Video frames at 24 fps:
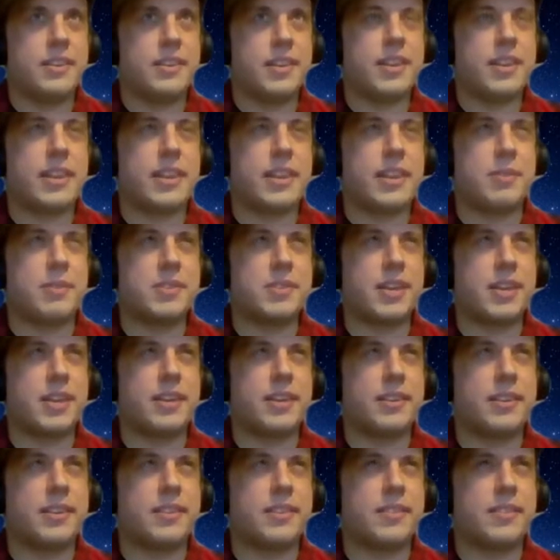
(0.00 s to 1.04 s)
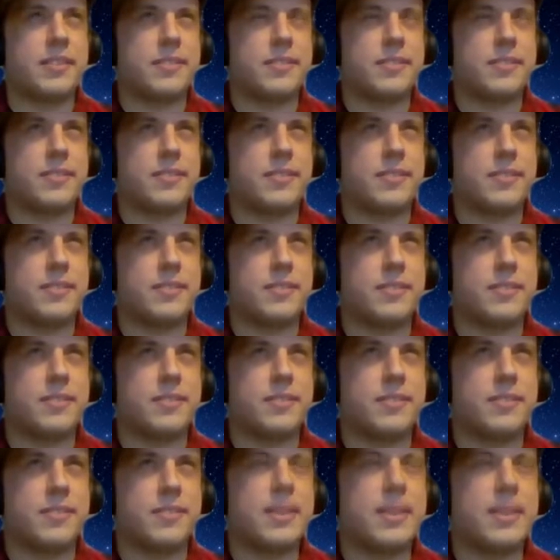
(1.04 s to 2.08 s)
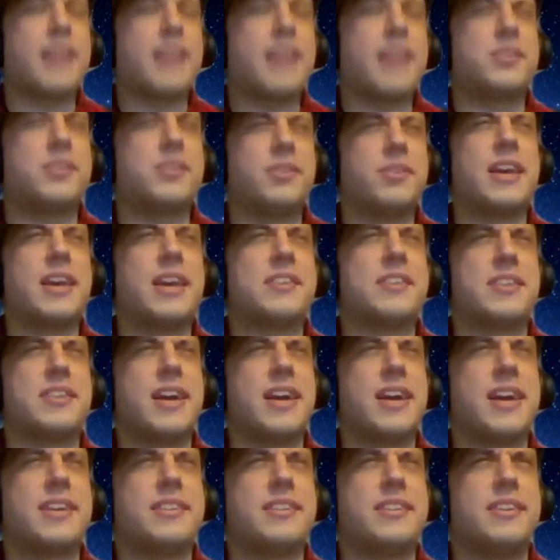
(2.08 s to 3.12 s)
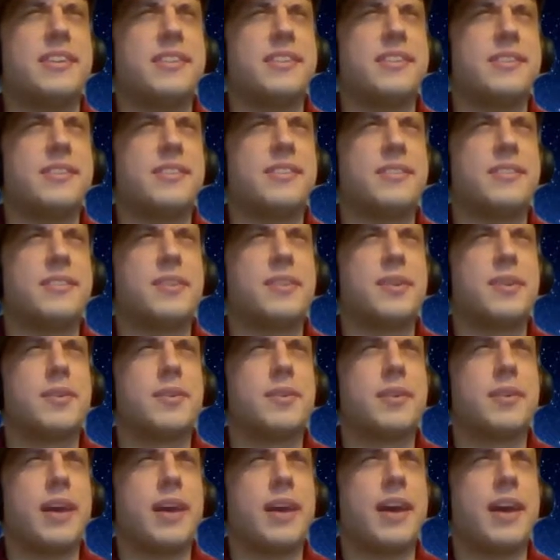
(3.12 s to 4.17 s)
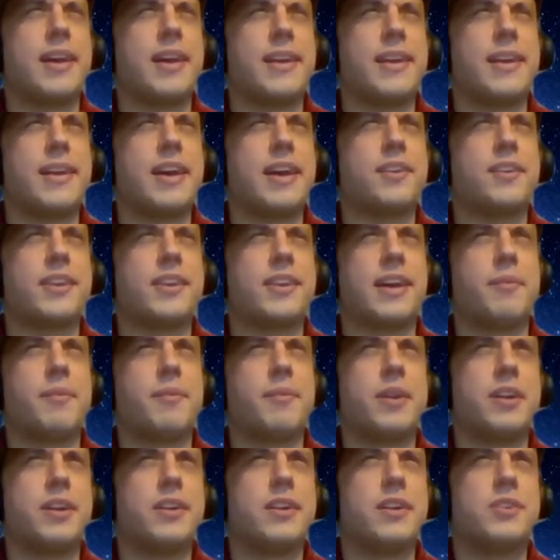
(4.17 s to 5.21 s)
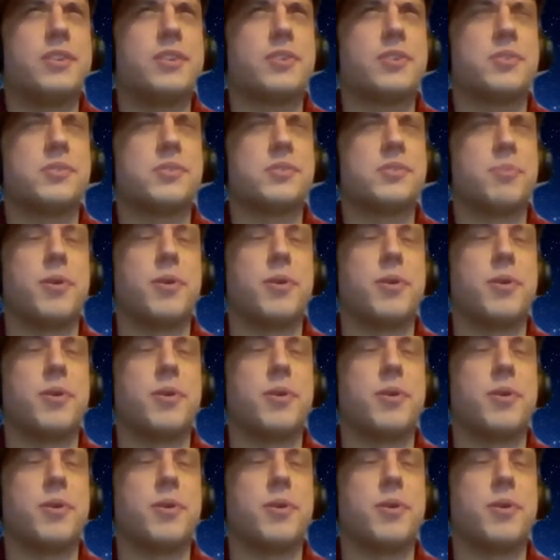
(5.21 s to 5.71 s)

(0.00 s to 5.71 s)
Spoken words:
I think it was like, I think 2019. I don't think I went into these shows.